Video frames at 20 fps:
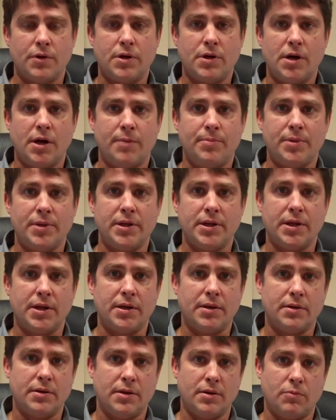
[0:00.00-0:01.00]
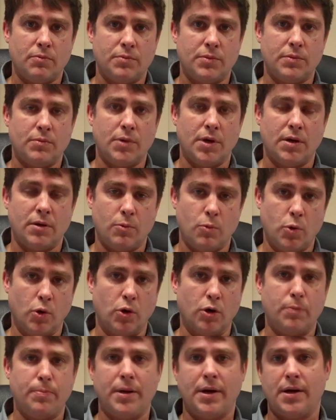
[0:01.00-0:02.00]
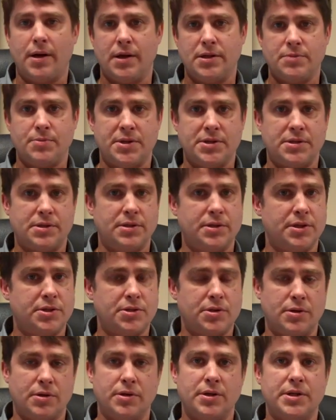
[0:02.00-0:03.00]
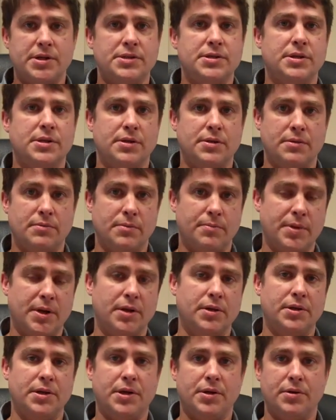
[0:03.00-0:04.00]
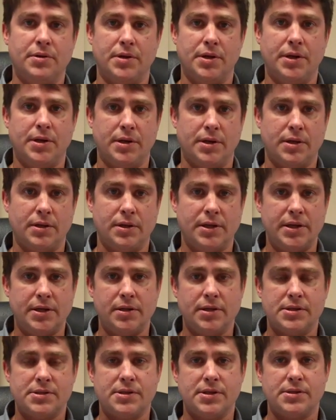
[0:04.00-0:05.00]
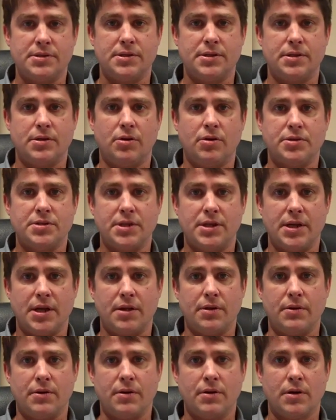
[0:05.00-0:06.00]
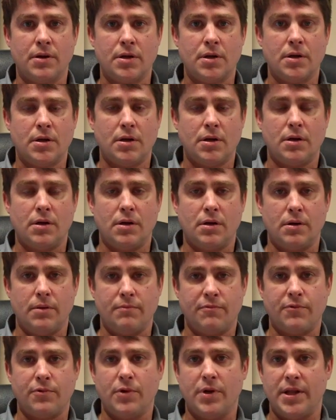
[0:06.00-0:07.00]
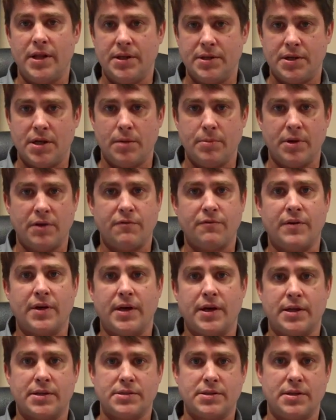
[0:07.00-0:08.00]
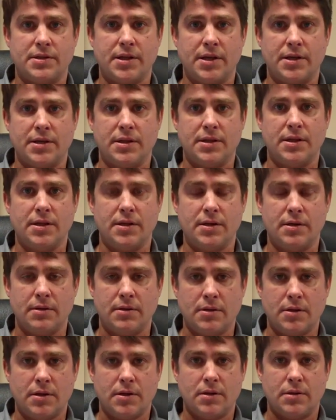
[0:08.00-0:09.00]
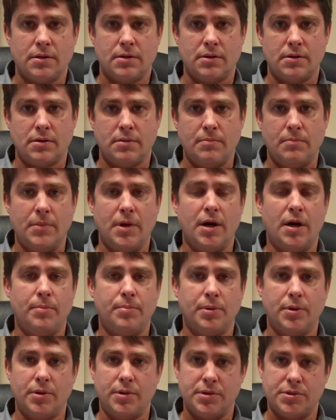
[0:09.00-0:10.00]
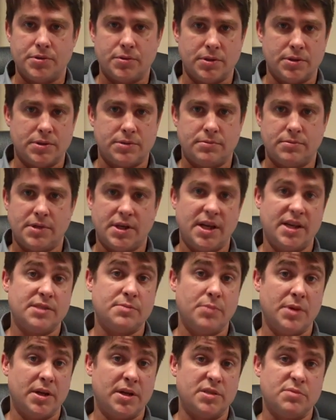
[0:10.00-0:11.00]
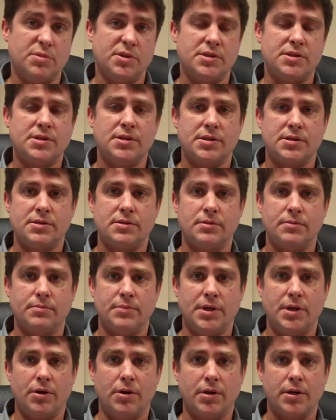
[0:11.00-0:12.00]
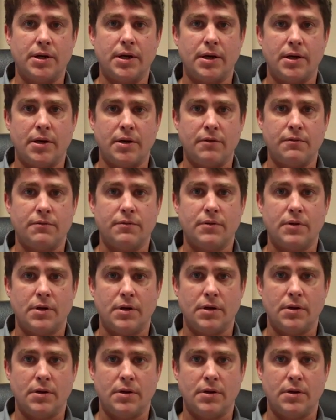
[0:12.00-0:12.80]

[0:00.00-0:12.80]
coupling work pods, basically attorneys and paralegal and legal assistant all together for an incoming fax that they could then upload into our case management system and archive.